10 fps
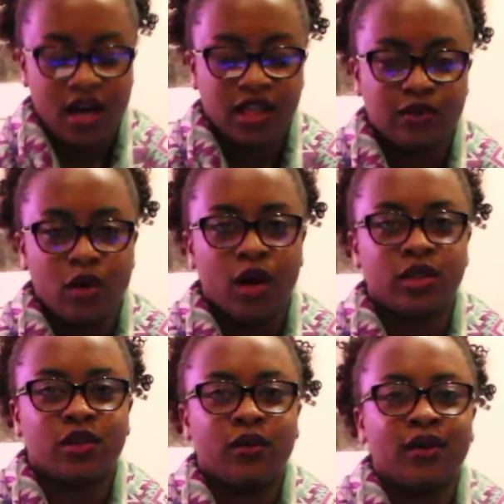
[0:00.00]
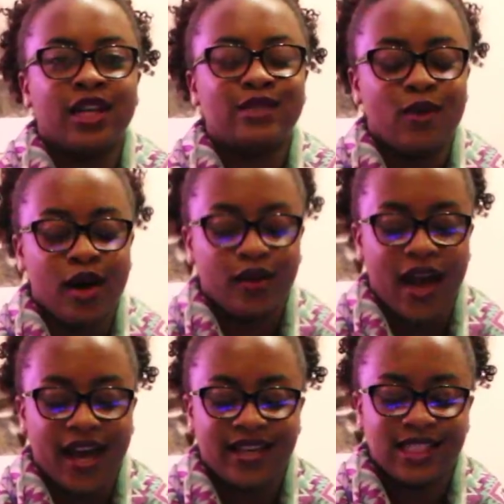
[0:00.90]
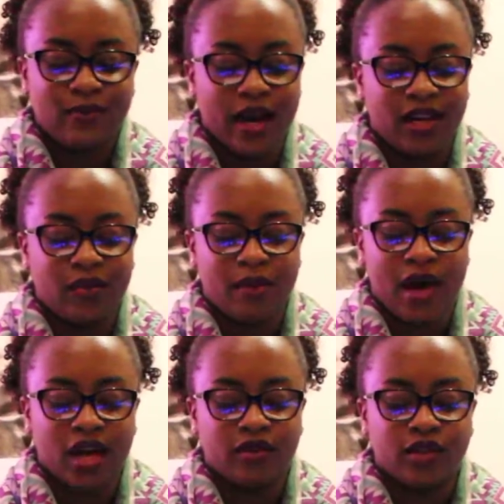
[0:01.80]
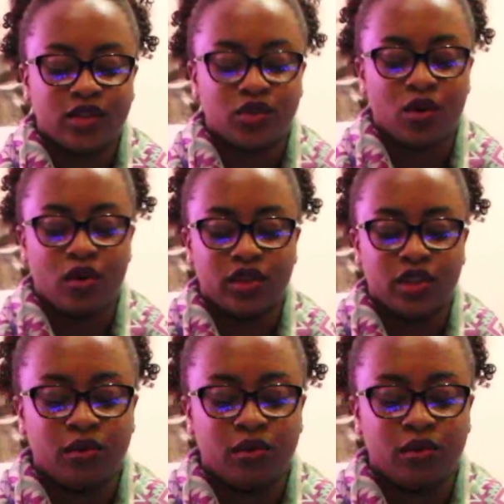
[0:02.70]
A small, a small crack can spider web out of control